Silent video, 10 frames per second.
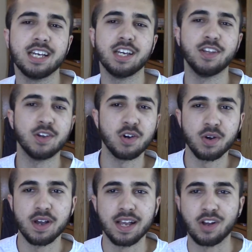you
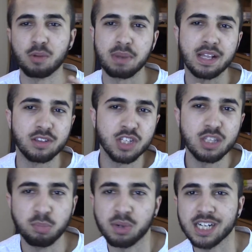know, got my
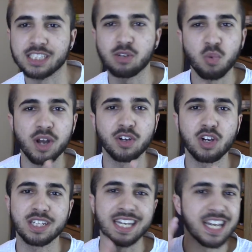teeth brushed and
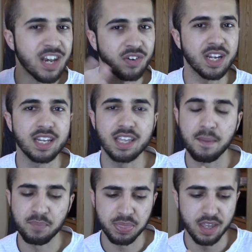whatnot, getting
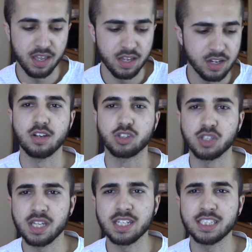ready. So
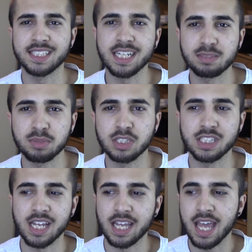then she texts me and
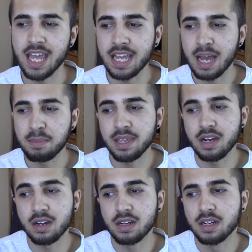she's like, hey, I'm
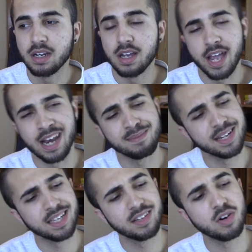here. And I'm
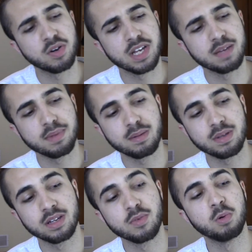like, okay,
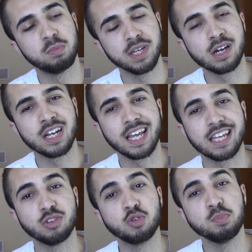baby, we'll be out
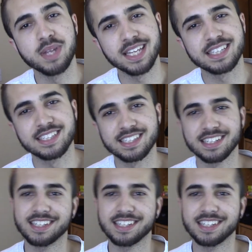like in 2 minutes.